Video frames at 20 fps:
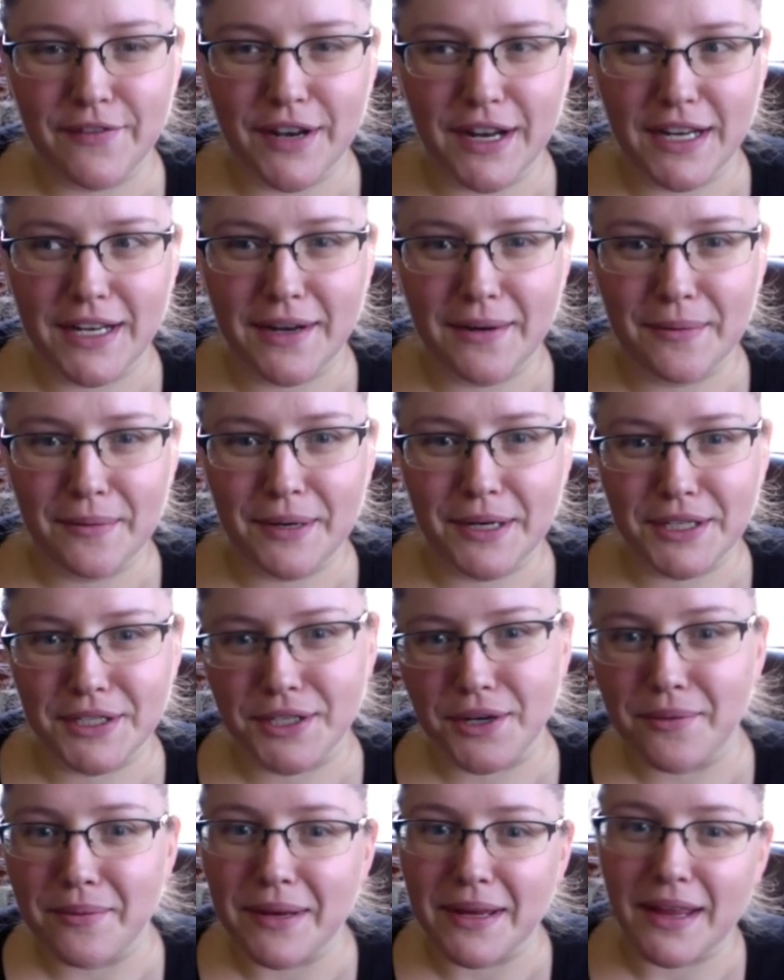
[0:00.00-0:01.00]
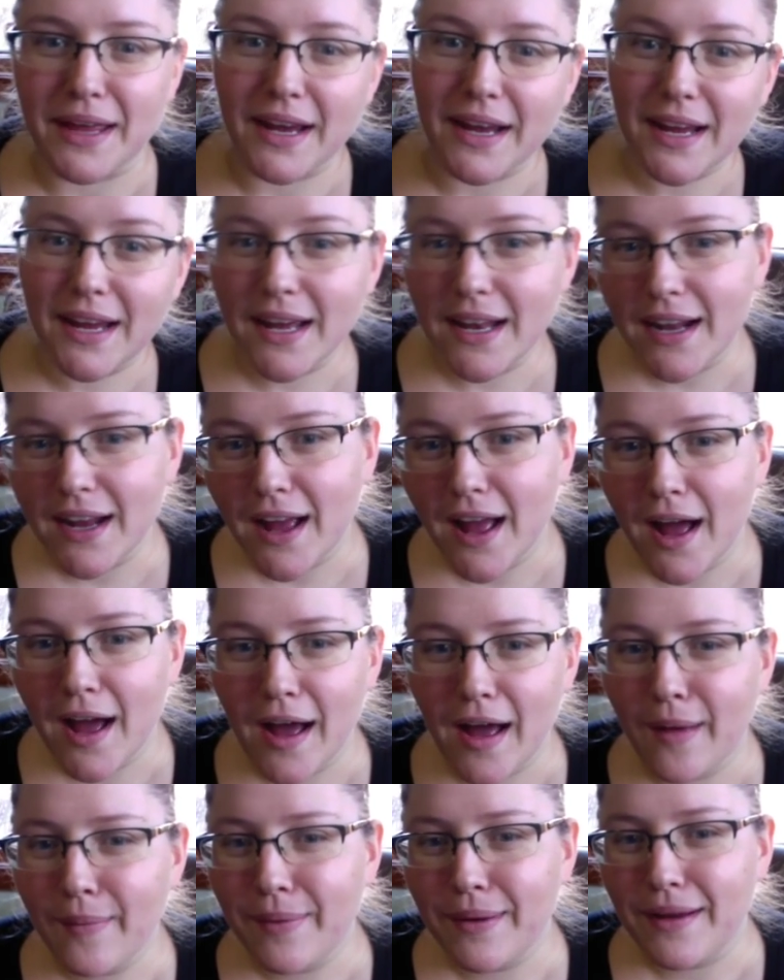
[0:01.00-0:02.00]
and I didn't want to show me like getting
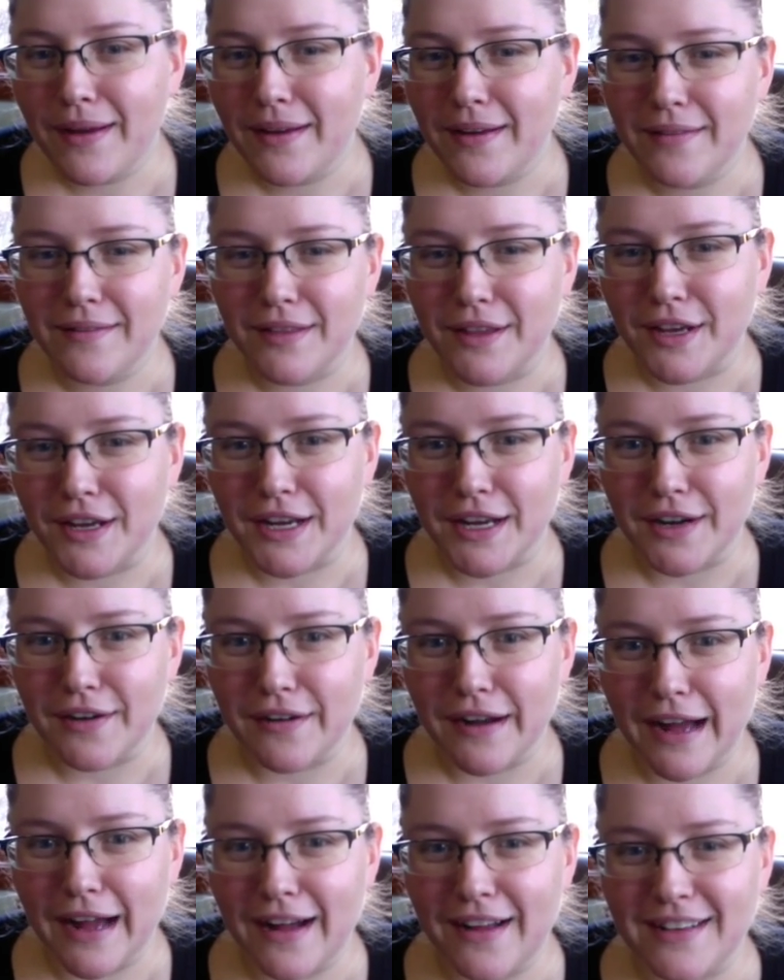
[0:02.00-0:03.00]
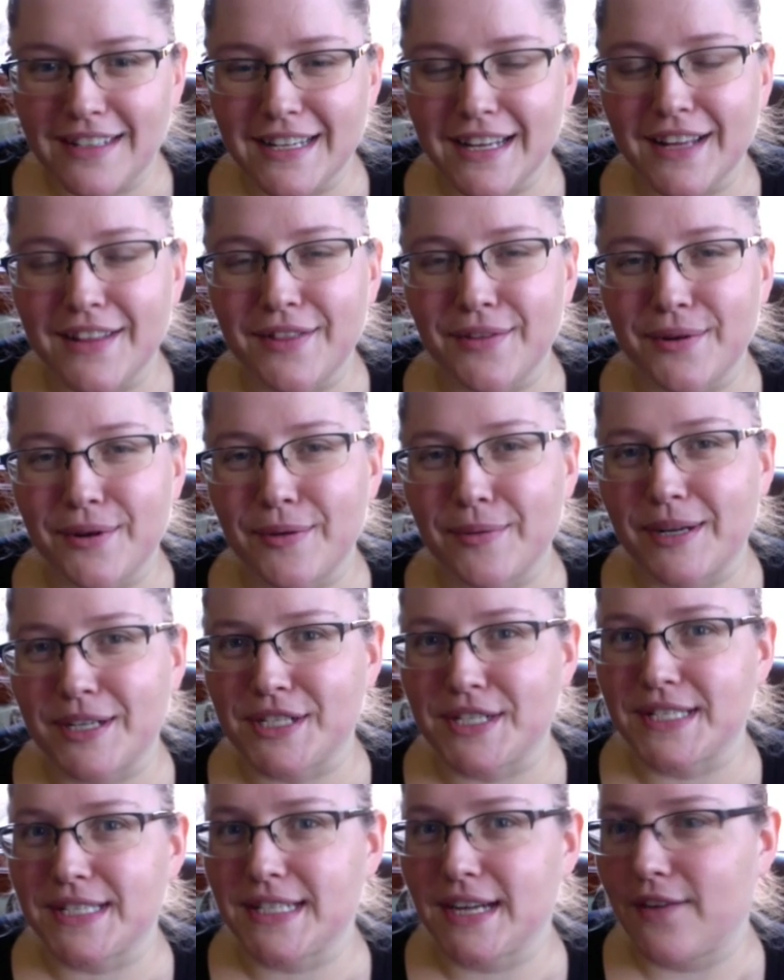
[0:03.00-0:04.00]
up and looking around, digging through a
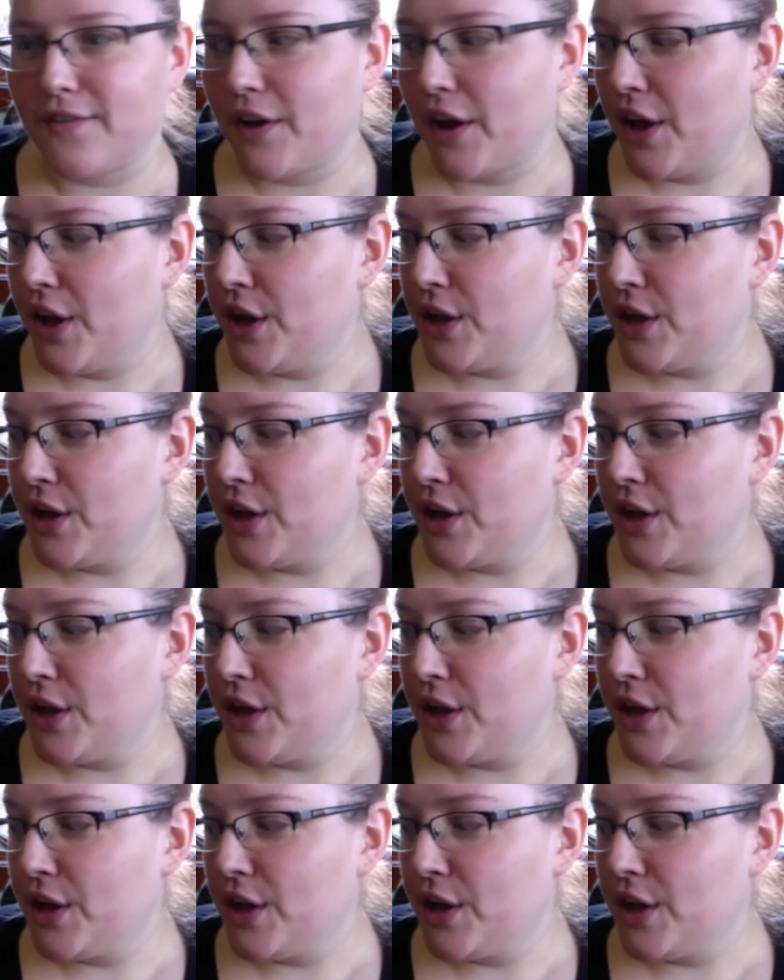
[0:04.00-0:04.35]
bunch of stuff.